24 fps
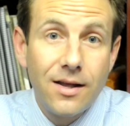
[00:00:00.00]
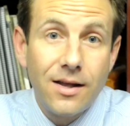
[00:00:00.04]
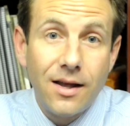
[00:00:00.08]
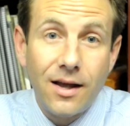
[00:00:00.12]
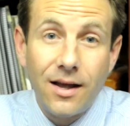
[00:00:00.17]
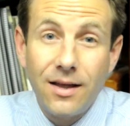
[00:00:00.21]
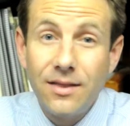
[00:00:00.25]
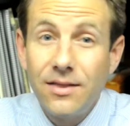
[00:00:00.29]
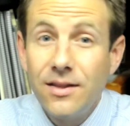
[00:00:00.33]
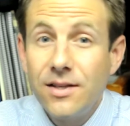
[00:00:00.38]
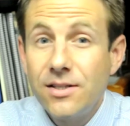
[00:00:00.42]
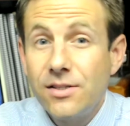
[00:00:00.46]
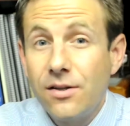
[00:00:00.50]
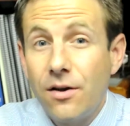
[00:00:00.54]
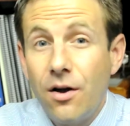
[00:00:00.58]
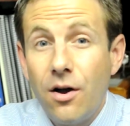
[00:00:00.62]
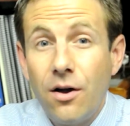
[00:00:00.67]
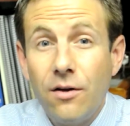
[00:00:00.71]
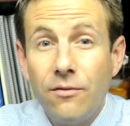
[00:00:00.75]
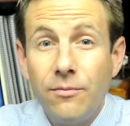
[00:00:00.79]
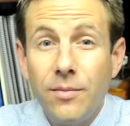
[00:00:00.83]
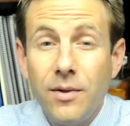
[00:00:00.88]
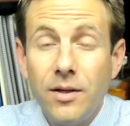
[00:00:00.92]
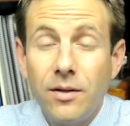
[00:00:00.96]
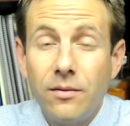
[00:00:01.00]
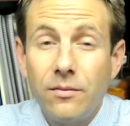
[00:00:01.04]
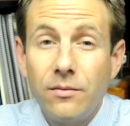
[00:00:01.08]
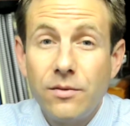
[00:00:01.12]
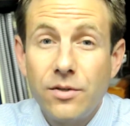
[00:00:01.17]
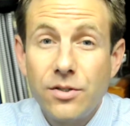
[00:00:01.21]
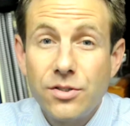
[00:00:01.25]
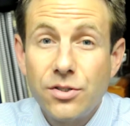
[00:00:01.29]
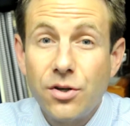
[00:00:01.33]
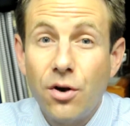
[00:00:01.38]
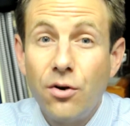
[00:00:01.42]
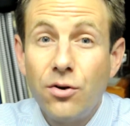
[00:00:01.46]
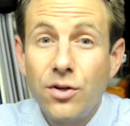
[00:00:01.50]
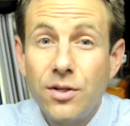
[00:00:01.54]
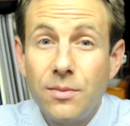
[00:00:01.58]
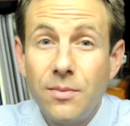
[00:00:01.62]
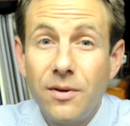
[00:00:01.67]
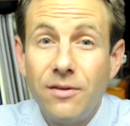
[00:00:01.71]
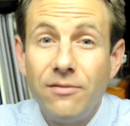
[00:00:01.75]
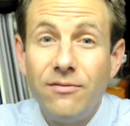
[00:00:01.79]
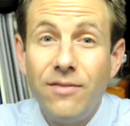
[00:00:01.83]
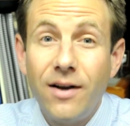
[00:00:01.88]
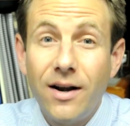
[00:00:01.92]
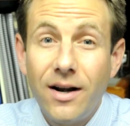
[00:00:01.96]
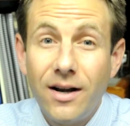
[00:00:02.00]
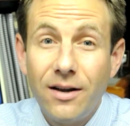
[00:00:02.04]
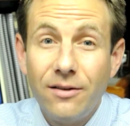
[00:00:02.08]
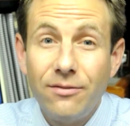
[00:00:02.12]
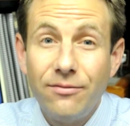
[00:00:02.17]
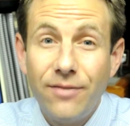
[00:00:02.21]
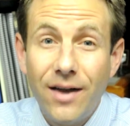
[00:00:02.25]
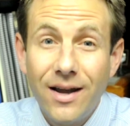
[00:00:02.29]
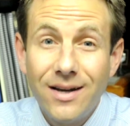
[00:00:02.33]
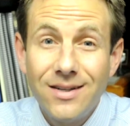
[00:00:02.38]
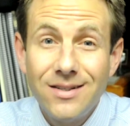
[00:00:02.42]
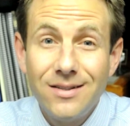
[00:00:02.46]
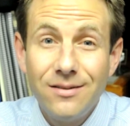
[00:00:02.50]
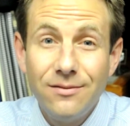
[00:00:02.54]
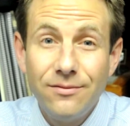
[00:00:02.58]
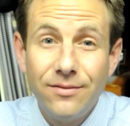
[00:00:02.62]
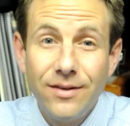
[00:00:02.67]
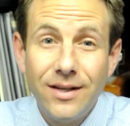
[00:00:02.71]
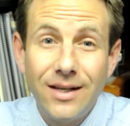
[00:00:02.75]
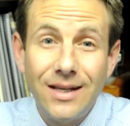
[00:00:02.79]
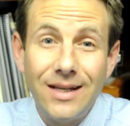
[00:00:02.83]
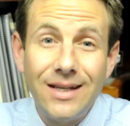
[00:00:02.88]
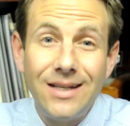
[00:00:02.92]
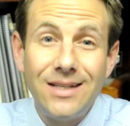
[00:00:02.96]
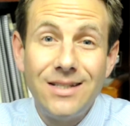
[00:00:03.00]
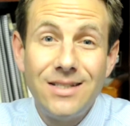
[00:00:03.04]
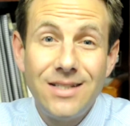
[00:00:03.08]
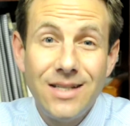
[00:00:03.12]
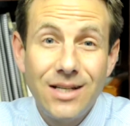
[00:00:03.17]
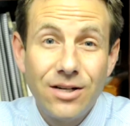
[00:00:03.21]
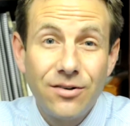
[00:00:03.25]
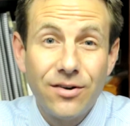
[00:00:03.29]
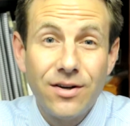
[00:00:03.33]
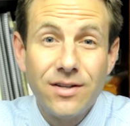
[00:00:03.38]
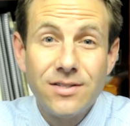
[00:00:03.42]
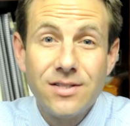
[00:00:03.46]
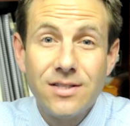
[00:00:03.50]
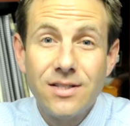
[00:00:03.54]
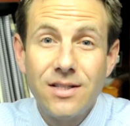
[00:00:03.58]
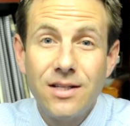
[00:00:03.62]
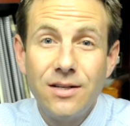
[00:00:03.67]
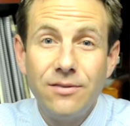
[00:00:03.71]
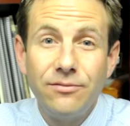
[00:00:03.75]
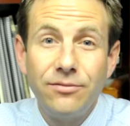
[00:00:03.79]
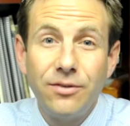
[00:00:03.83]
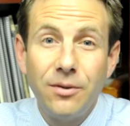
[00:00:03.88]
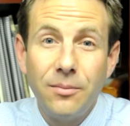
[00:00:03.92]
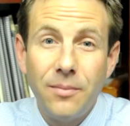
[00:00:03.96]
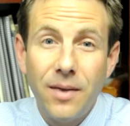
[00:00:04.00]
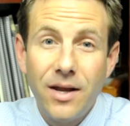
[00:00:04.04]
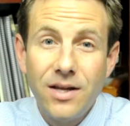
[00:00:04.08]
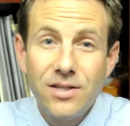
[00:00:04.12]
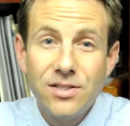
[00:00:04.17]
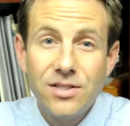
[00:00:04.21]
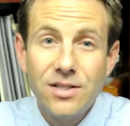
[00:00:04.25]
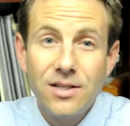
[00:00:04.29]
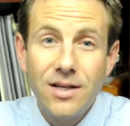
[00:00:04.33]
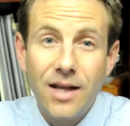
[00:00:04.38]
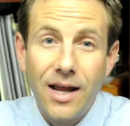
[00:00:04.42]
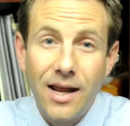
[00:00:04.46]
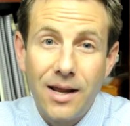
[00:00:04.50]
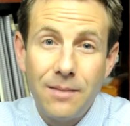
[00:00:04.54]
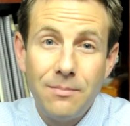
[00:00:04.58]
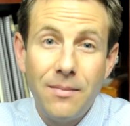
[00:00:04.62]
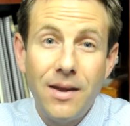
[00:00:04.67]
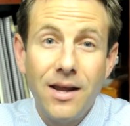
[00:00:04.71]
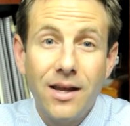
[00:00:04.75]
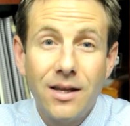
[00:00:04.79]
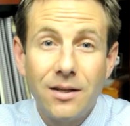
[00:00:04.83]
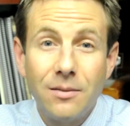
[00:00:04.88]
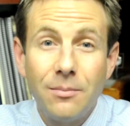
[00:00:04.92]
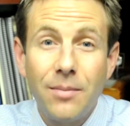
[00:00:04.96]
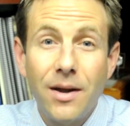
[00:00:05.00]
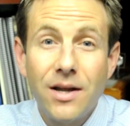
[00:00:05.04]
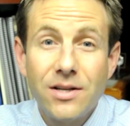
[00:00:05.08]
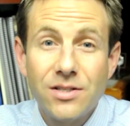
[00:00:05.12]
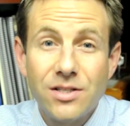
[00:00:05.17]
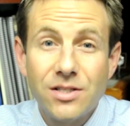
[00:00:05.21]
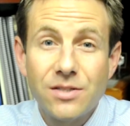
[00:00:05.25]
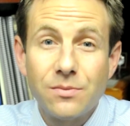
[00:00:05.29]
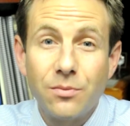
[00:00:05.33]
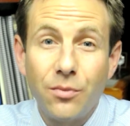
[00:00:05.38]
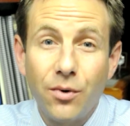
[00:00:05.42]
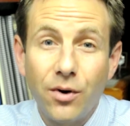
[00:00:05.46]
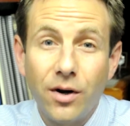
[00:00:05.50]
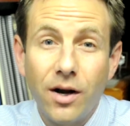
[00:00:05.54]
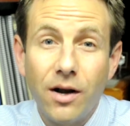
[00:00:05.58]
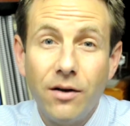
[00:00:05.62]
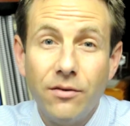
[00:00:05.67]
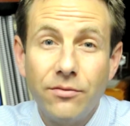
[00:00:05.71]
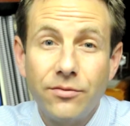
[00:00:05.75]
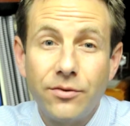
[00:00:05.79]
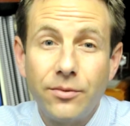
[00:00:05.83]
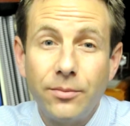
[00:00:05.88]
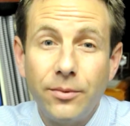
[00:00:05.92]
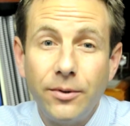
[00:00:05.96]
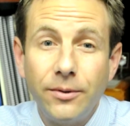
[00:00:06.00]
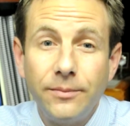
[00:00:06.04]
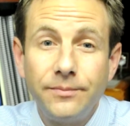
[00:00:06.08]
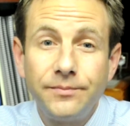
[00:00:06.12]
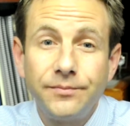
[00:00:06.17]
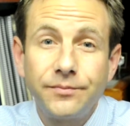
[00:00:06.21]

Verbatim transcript: Uh, these all have been shown to be very effective in decreasing the inflammation and making patients more comfortable.